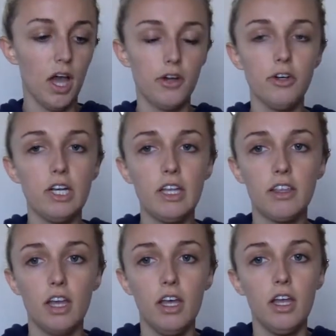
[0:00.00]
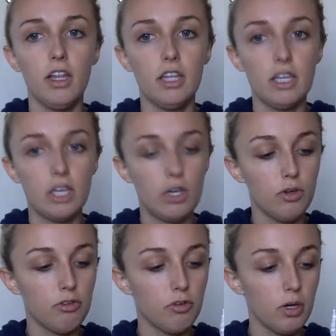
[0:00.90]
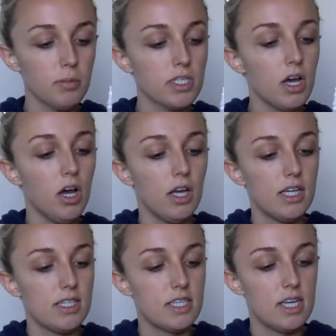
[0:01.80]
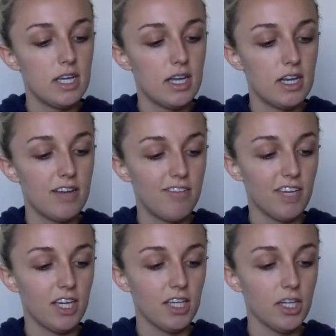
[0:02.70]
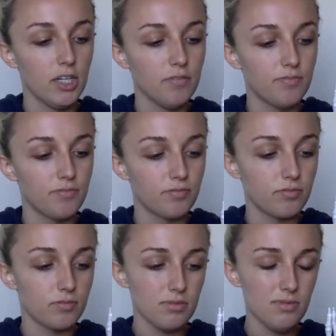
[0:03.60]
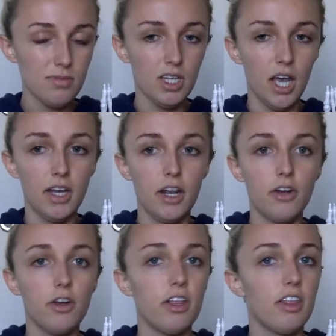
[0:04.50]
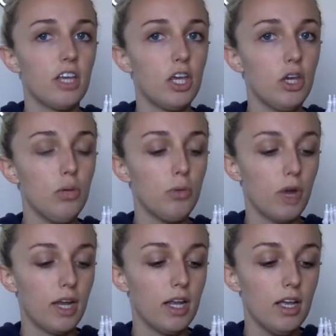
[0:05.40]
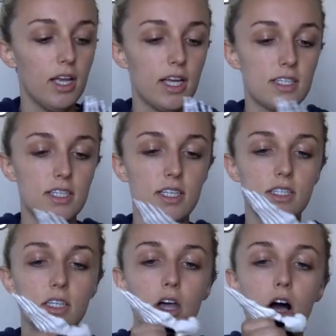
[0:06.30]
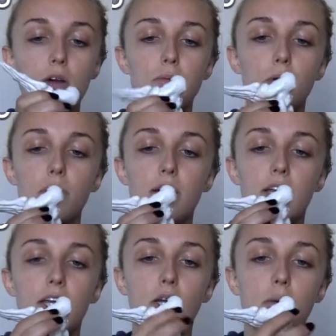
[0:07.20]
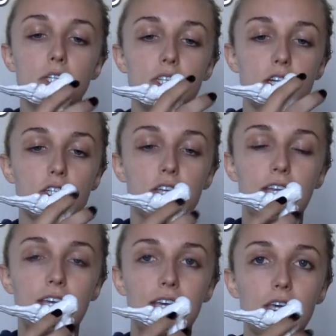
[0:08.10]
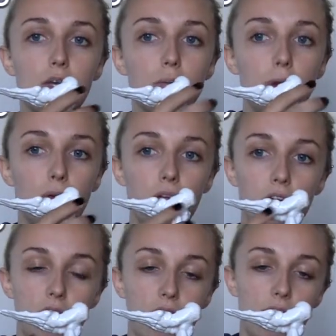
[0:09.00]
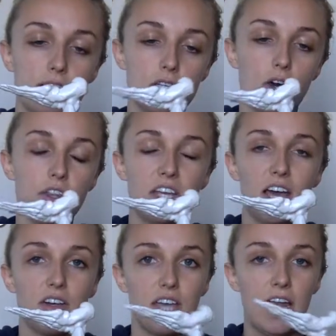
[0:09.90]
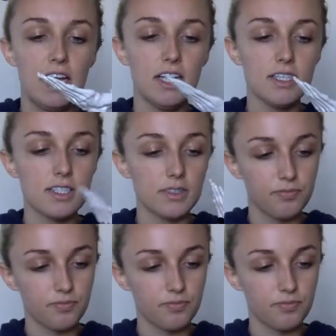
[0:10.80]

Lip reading: Underneath the cuneiforms is the navicular, and underneath the cuboid is this long bone right here, which is actually the heel bone, and it's called the calcaneus.